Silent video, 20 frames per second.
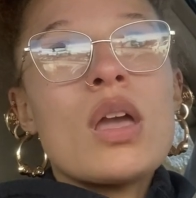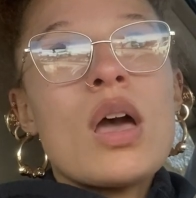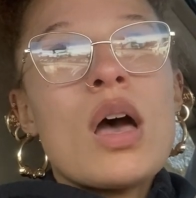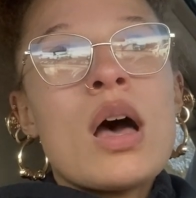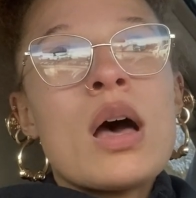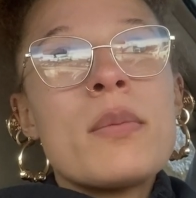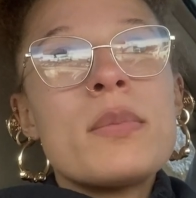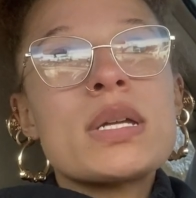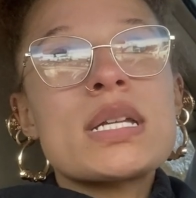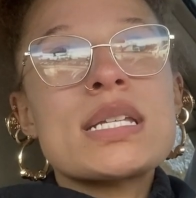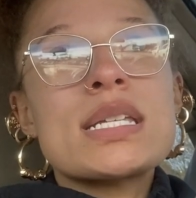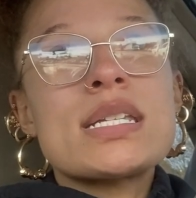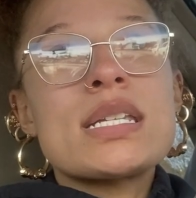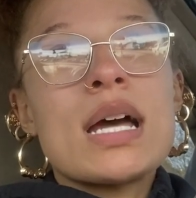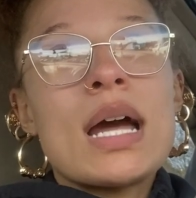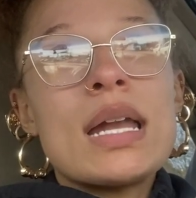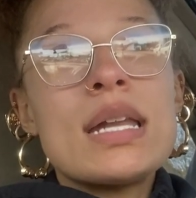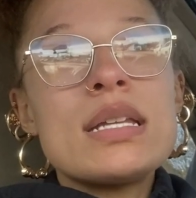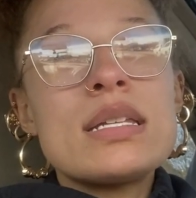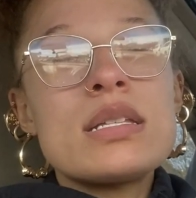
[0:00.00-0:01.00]
I'm
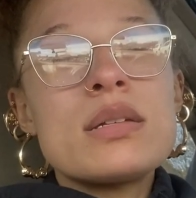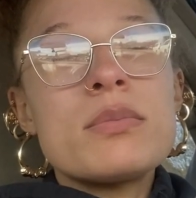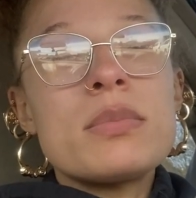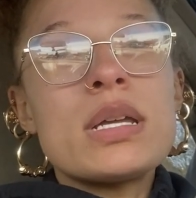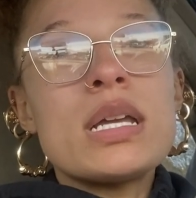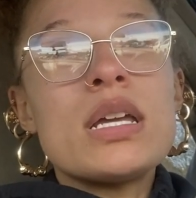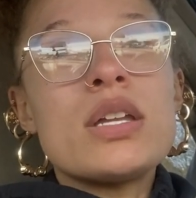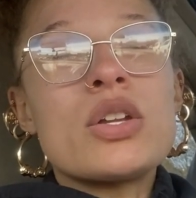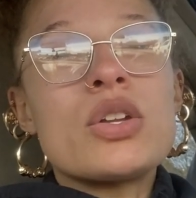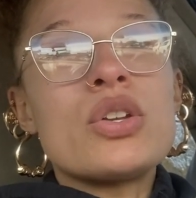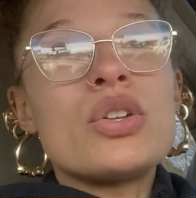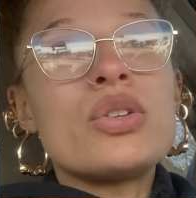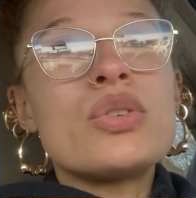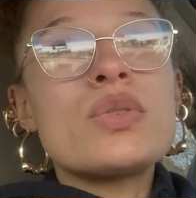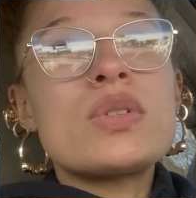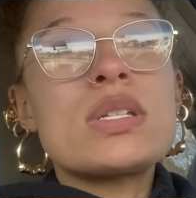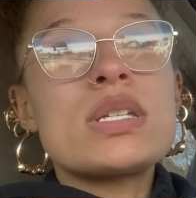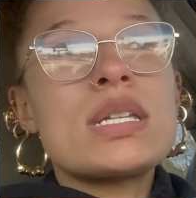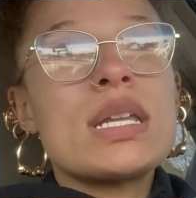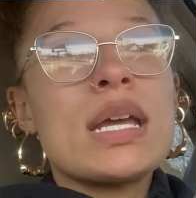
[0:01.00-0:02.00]
excited to be in a new
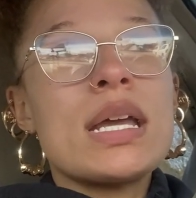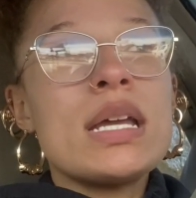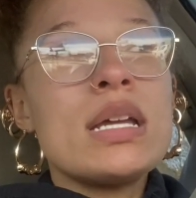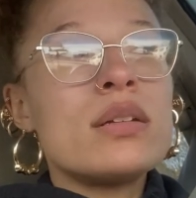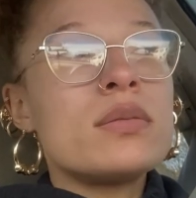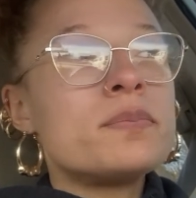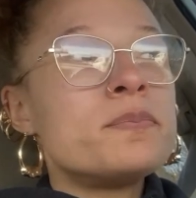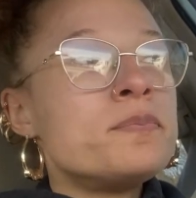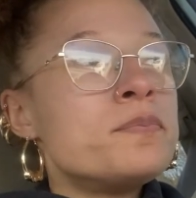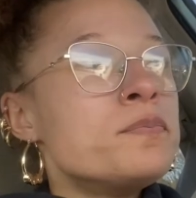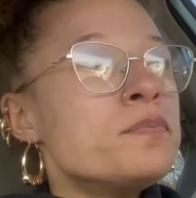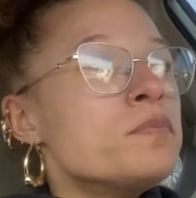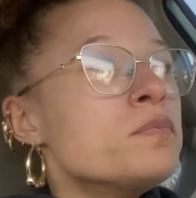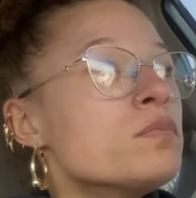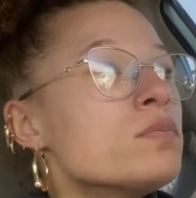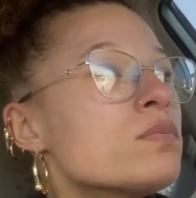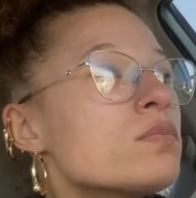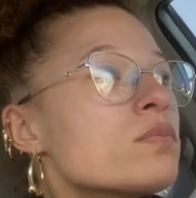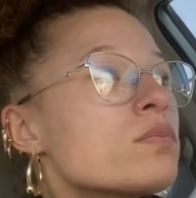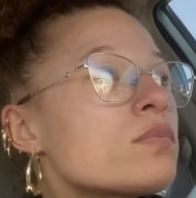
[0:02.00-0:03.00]
state.
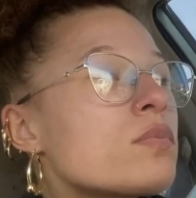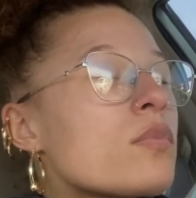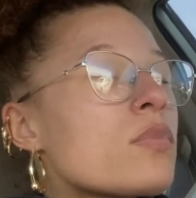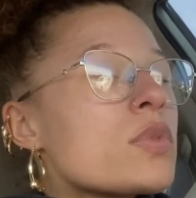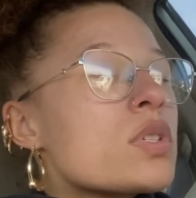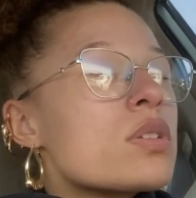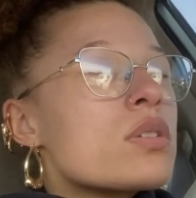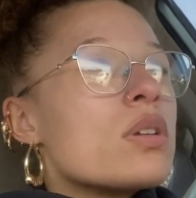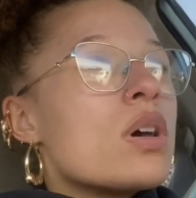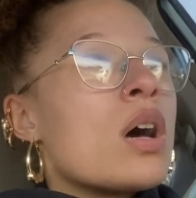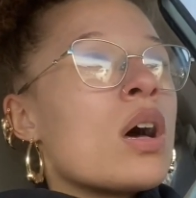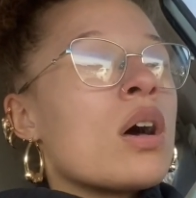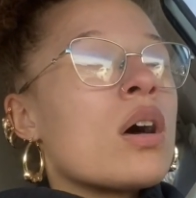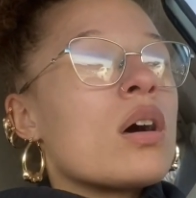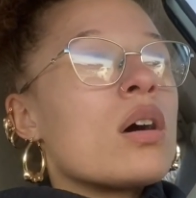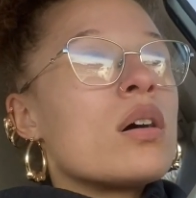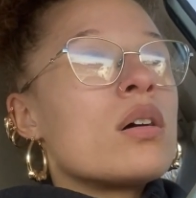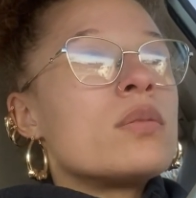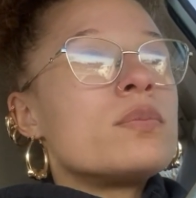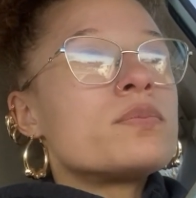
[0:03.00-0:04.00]

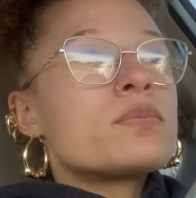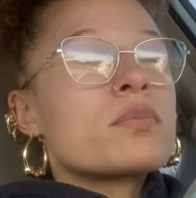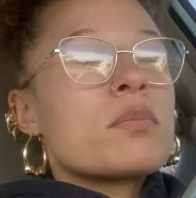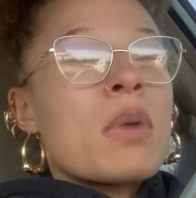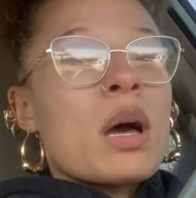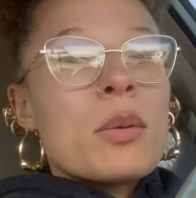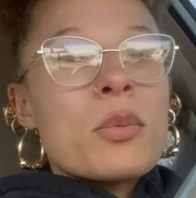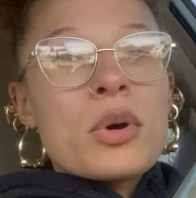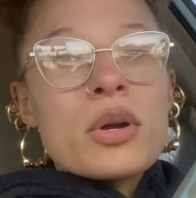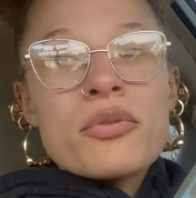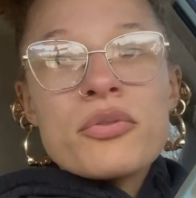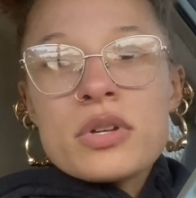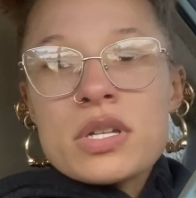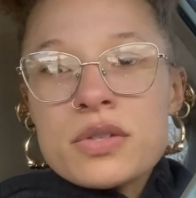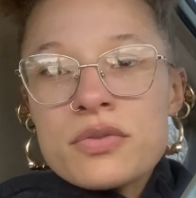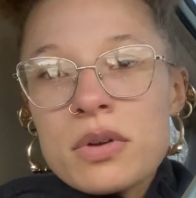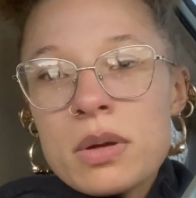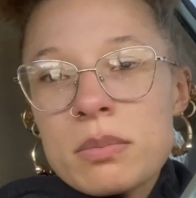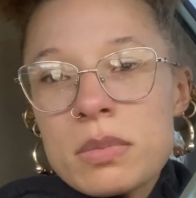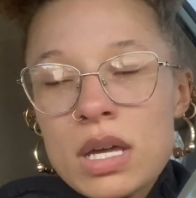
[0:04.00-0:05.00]
Um, my boyfriend's
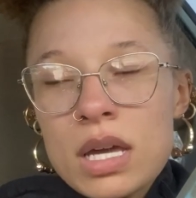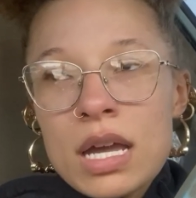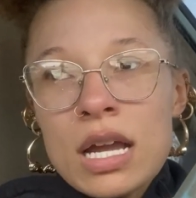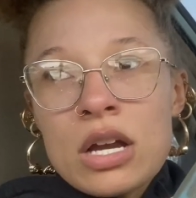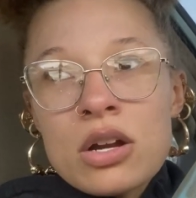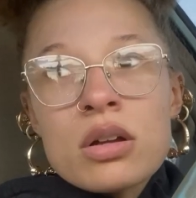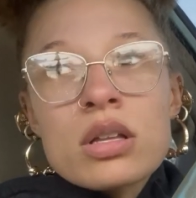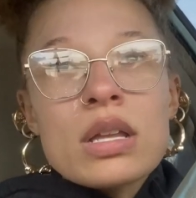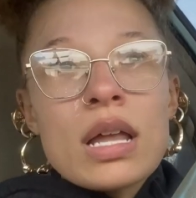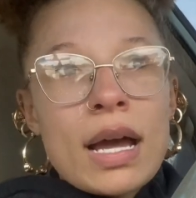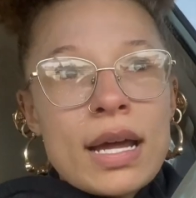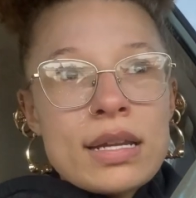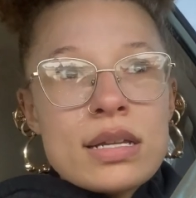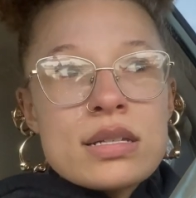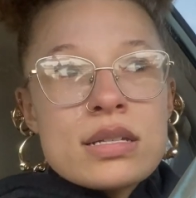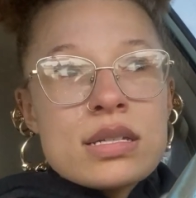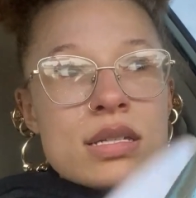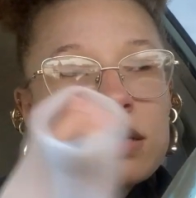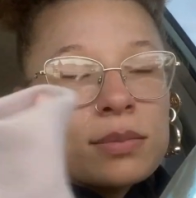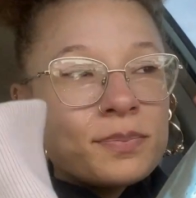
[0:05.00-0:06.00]
from the
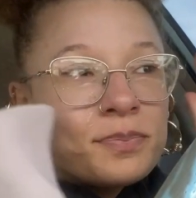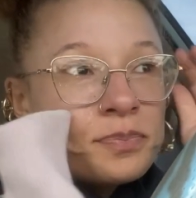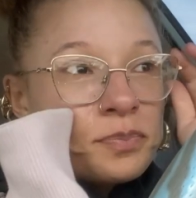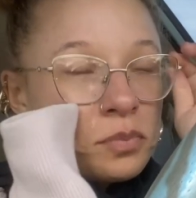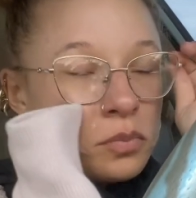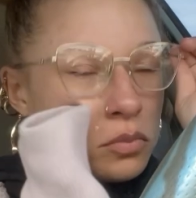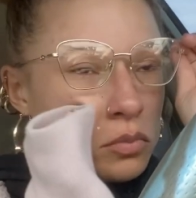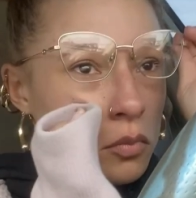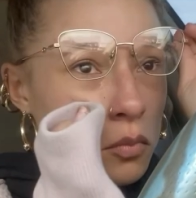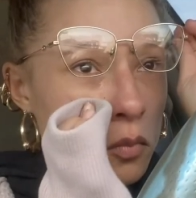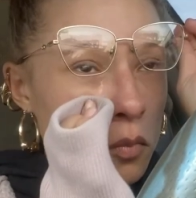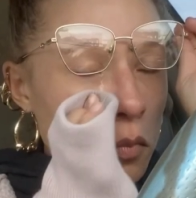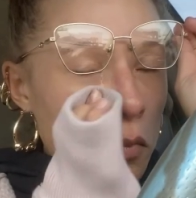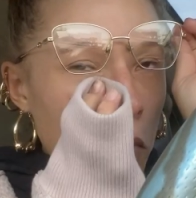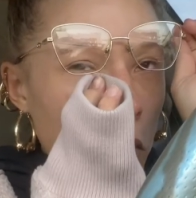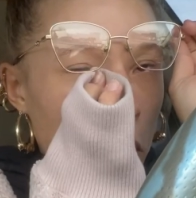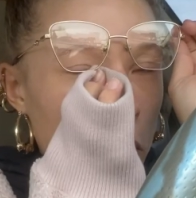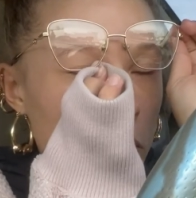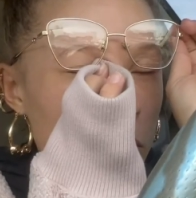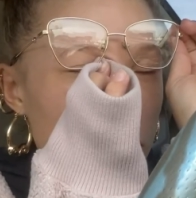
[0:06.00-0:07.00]
Carolinas,
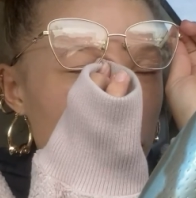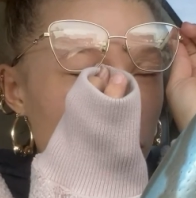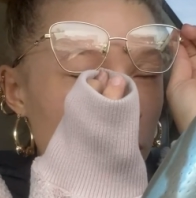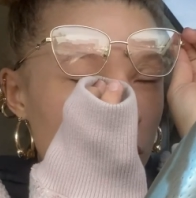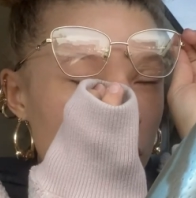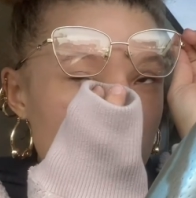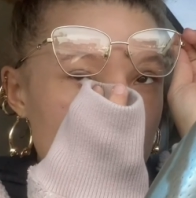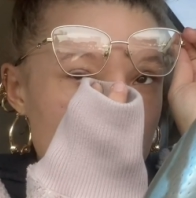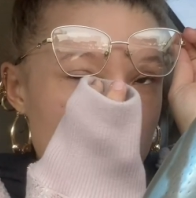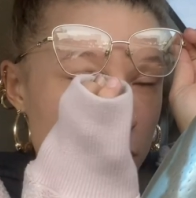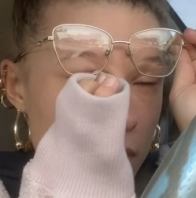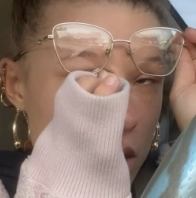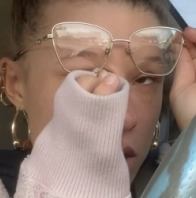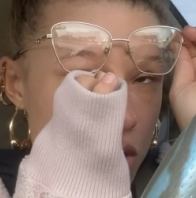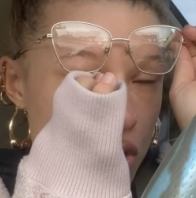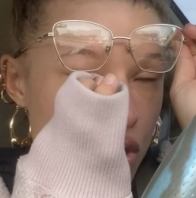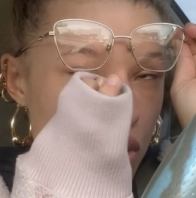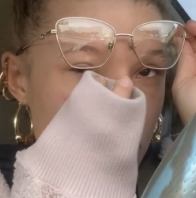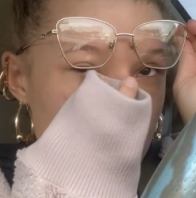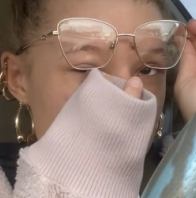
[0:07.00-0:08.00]
but we're going to be in
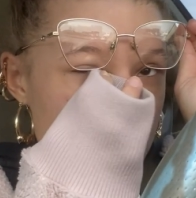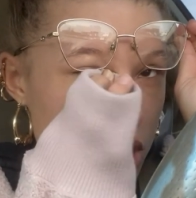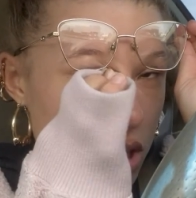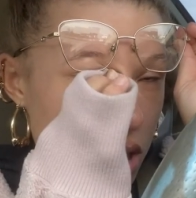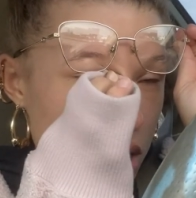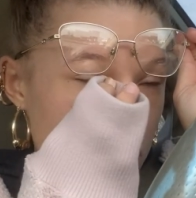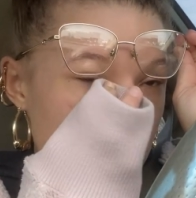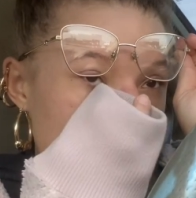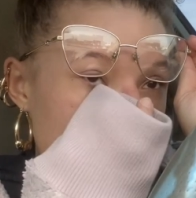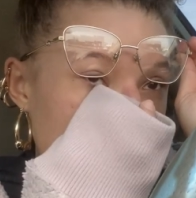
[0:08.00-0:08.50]
Georgia